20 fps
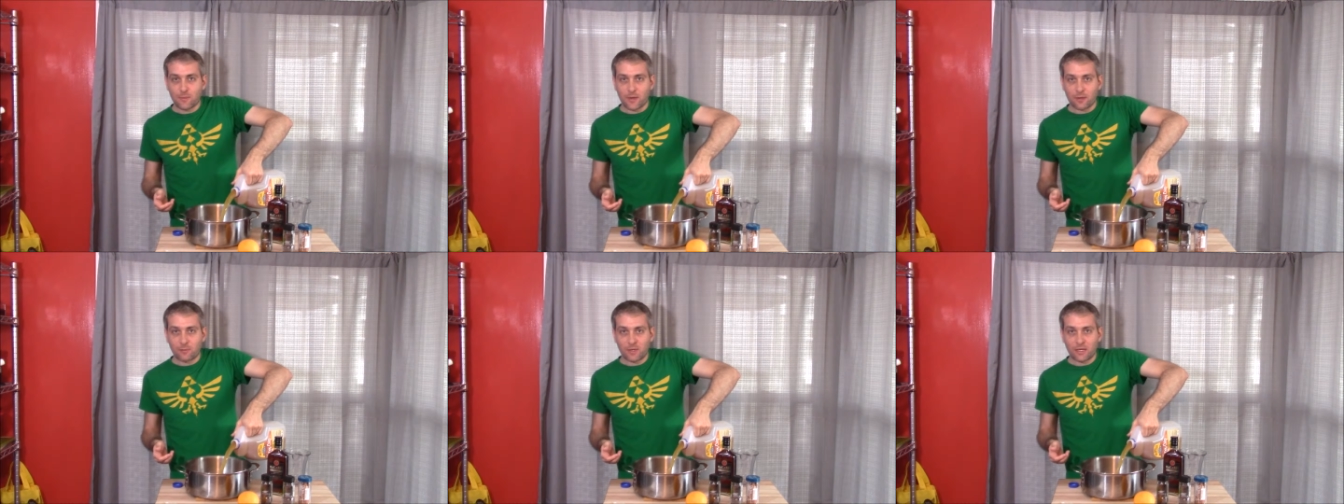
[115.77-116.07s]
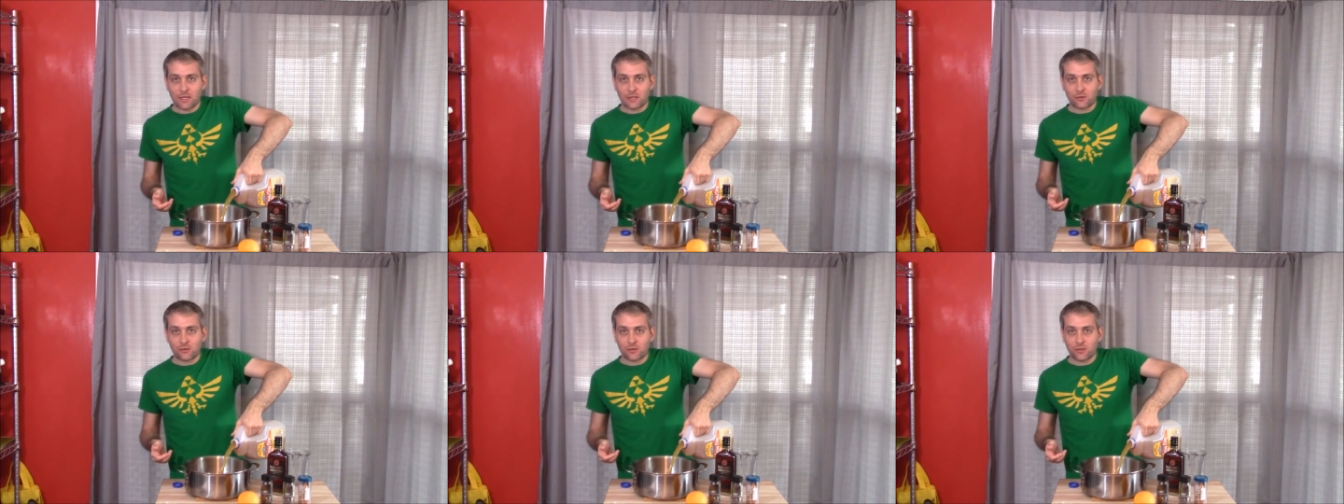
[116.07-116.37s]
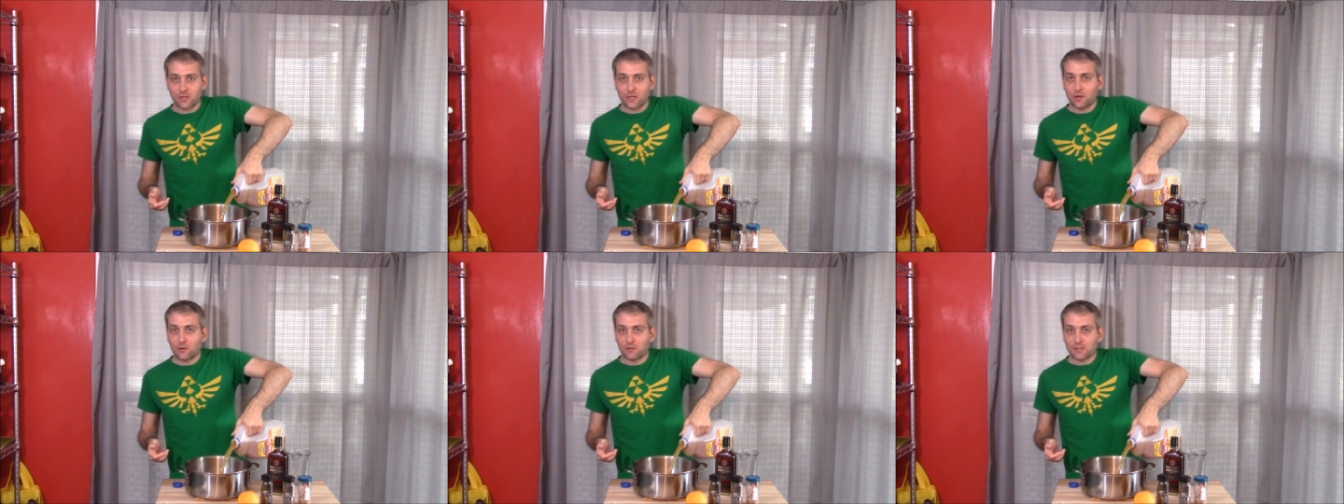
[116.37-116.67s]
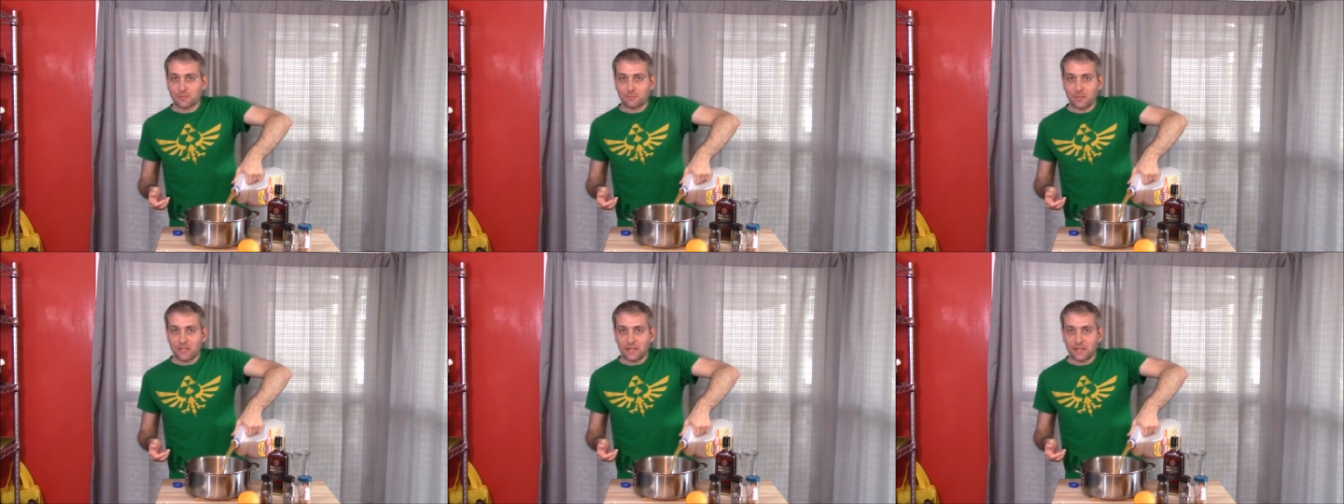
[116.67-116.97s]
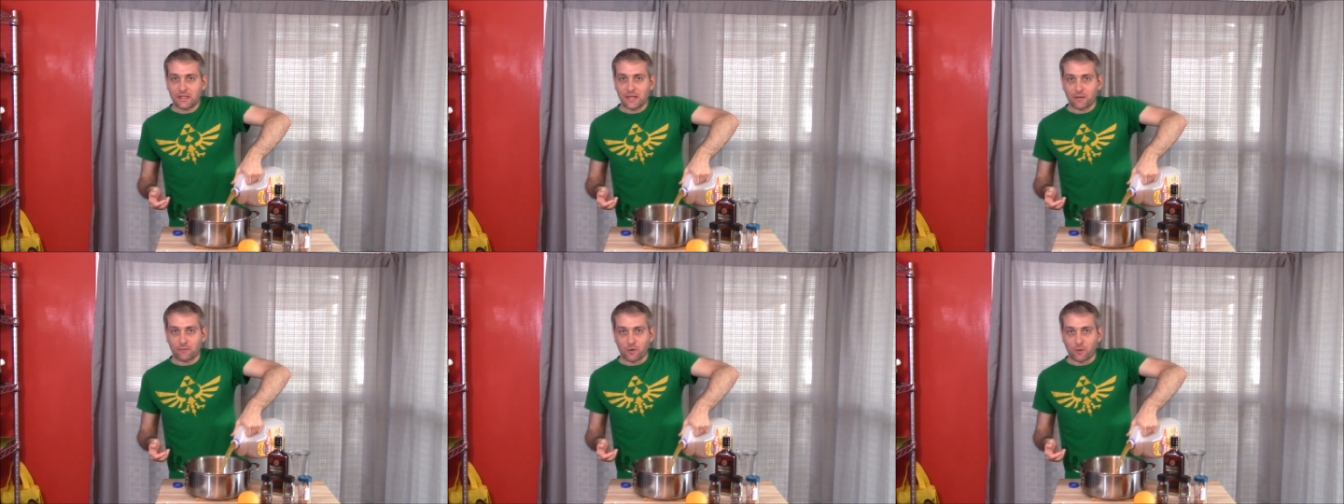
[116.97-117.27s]
about making sure you don't
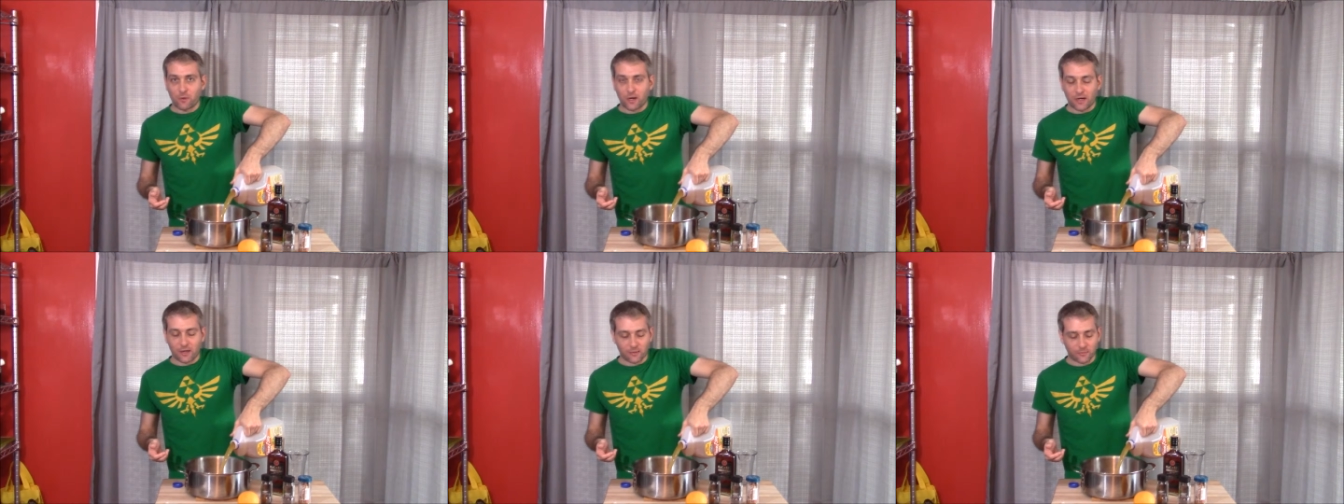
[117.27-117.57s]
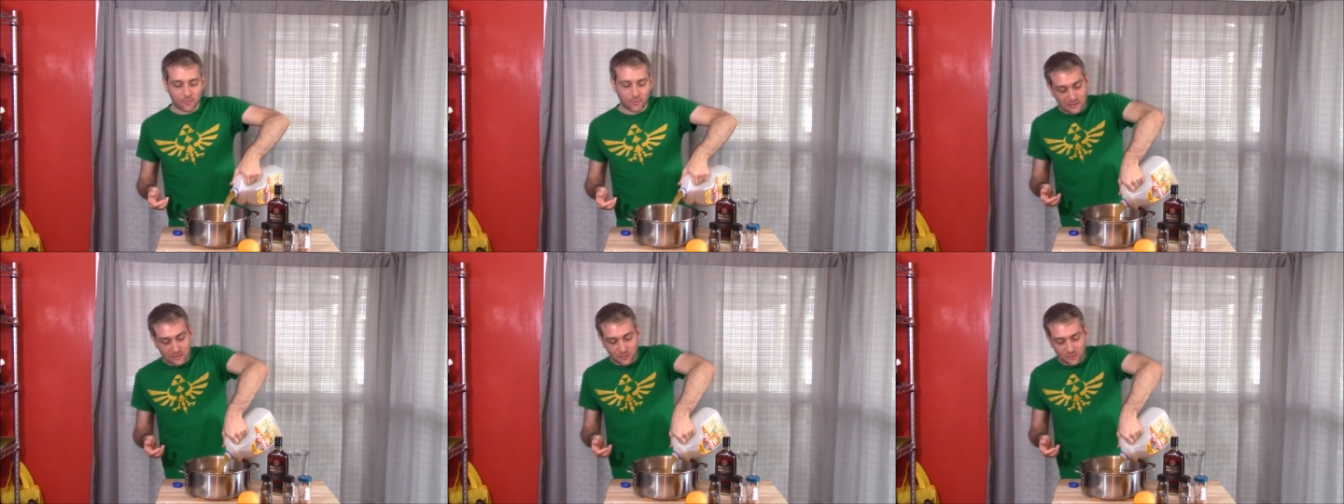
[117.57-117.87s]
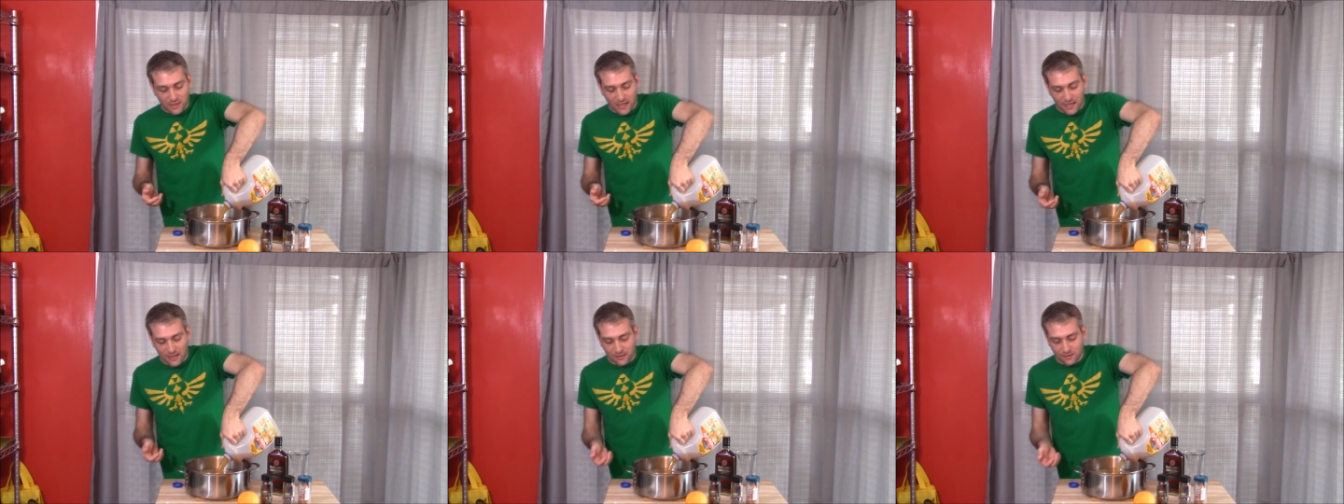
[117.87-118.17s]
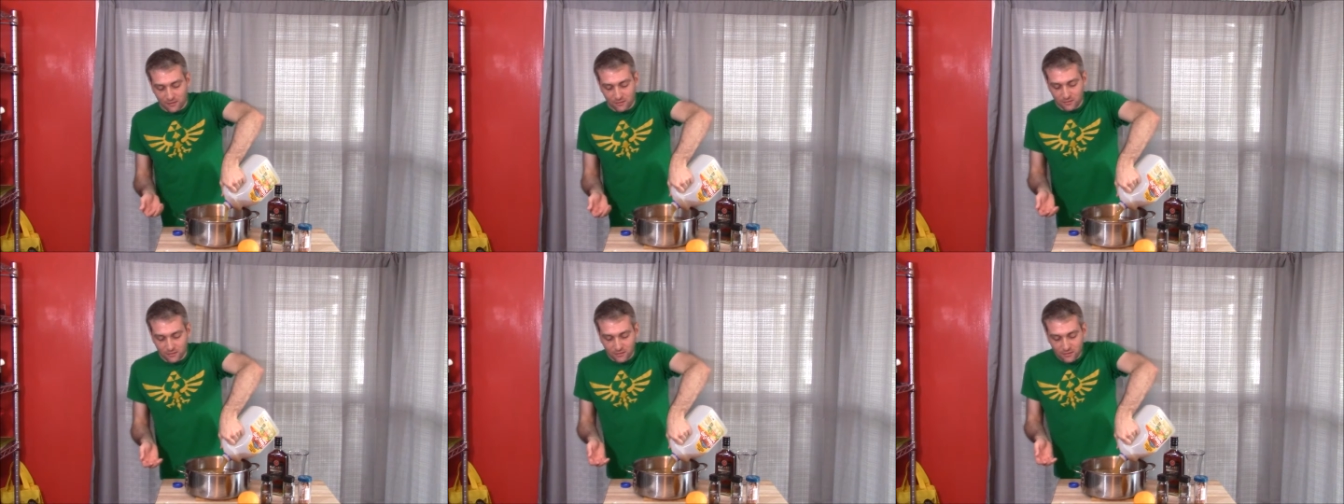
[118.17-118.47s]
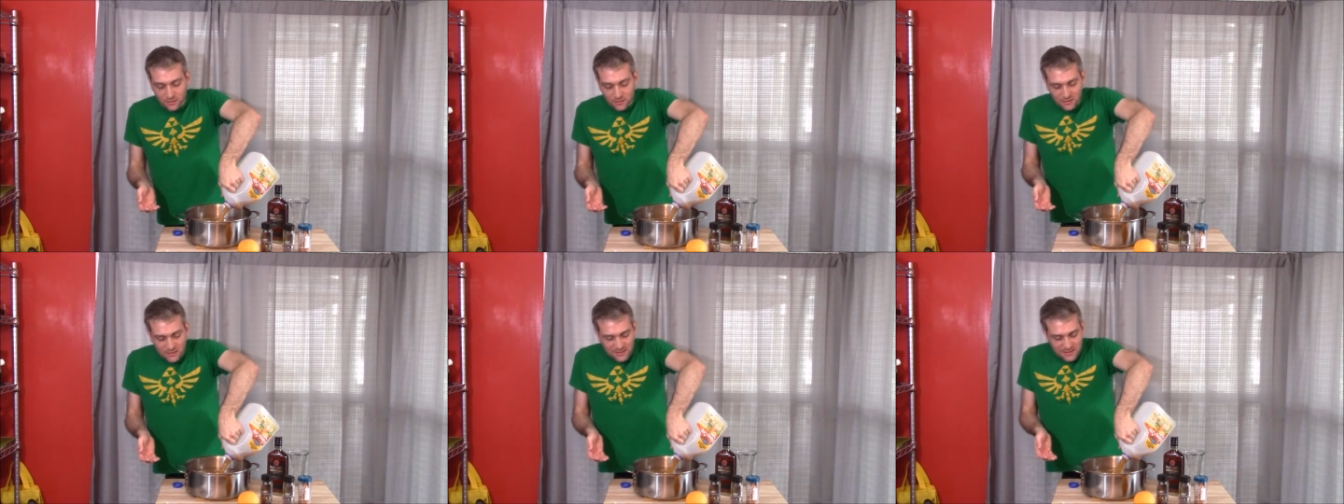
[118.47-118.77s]
spill it everywhere. oh god,
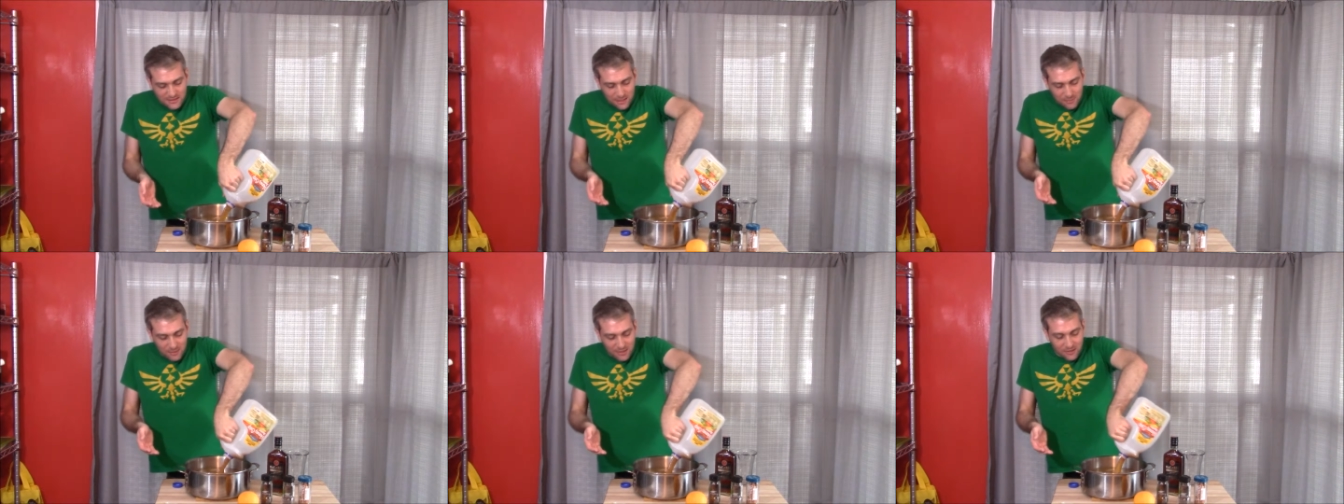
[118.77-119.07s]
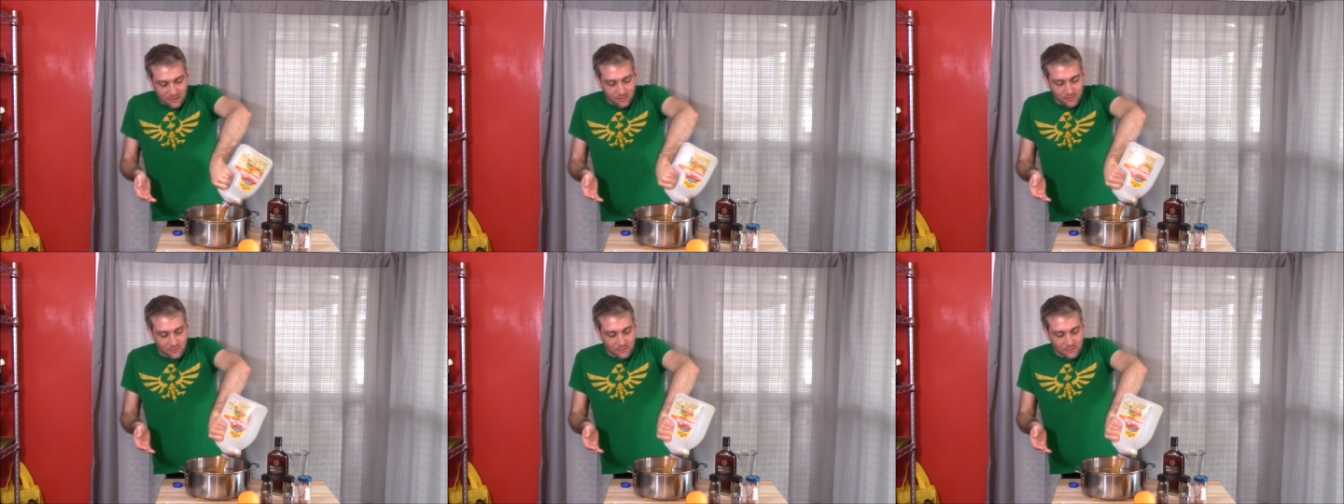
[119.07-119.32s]
stop it.